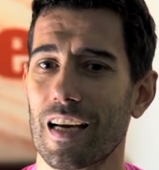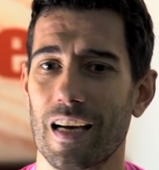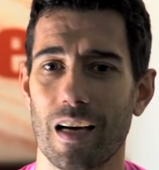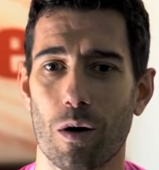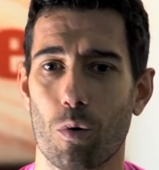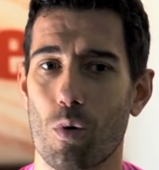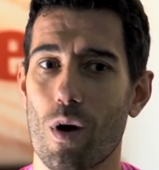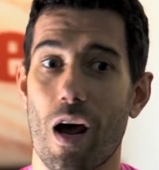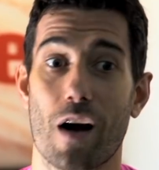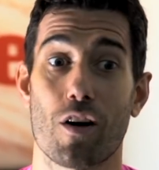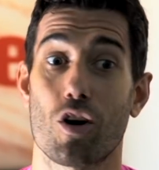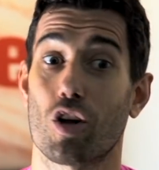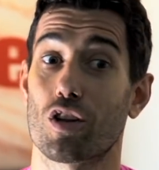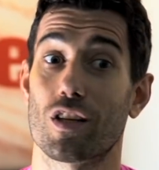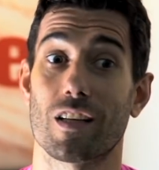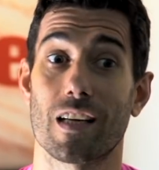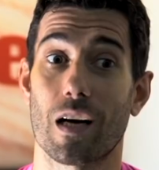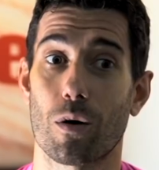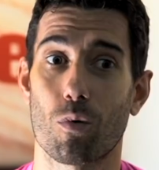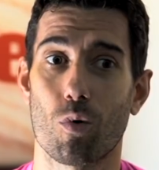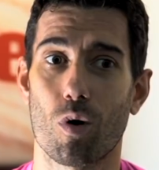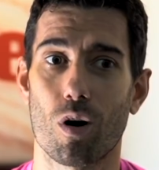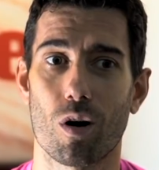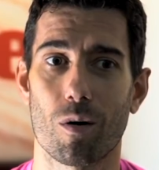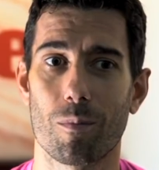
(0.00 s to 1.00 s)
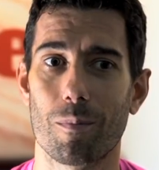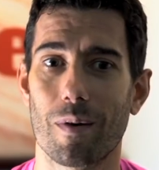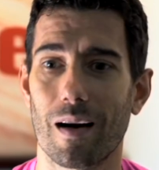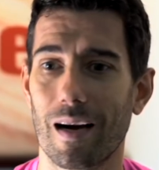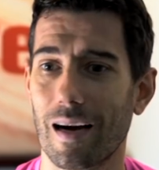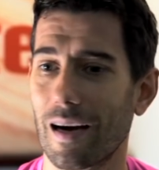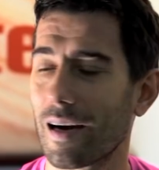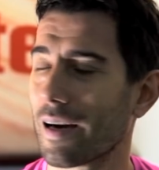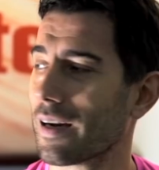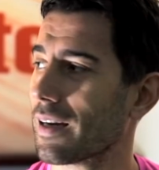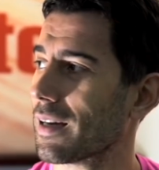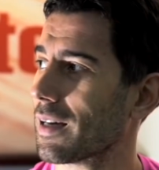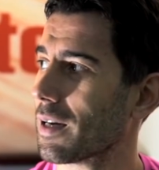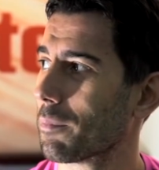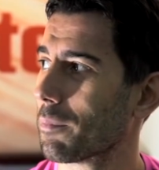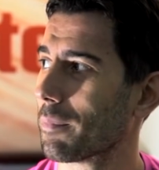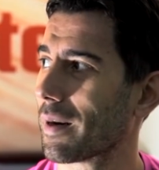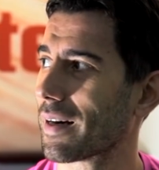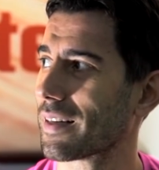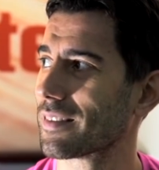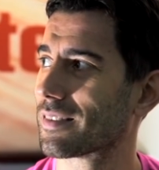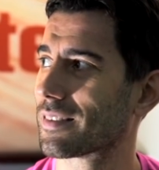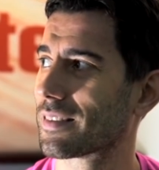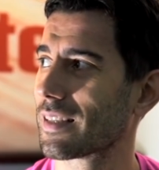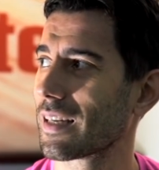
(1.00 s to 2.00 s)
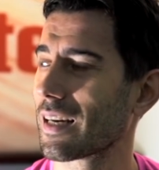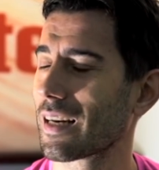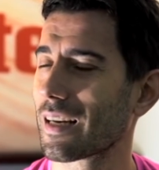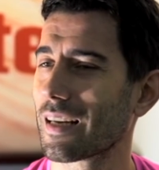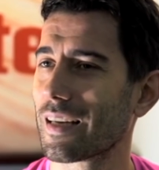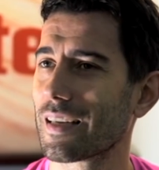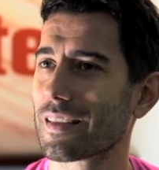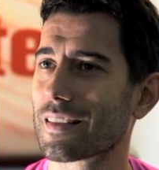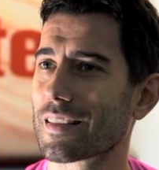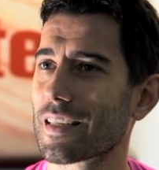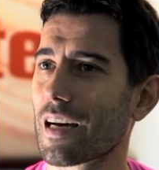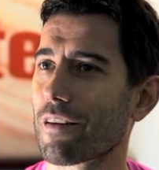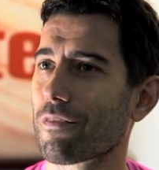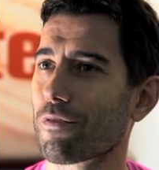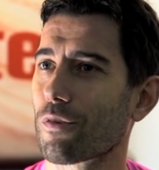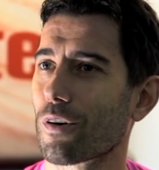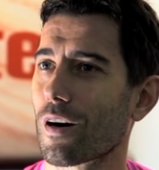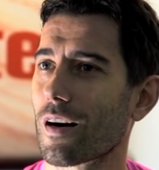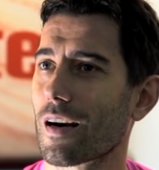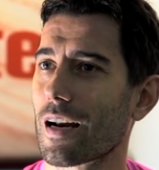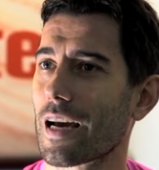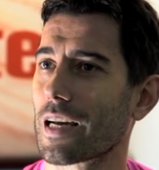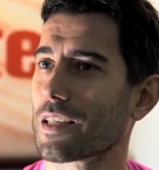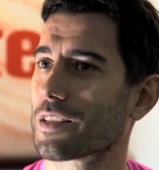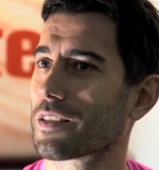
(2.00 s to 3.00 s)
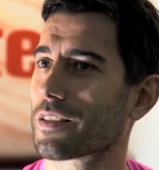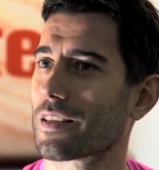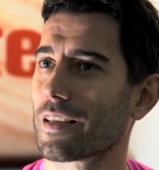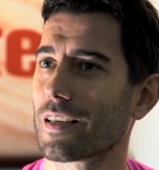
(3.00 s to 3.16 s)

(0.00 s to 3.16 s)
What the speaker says: We are not in a war, but it's still tough for our lives.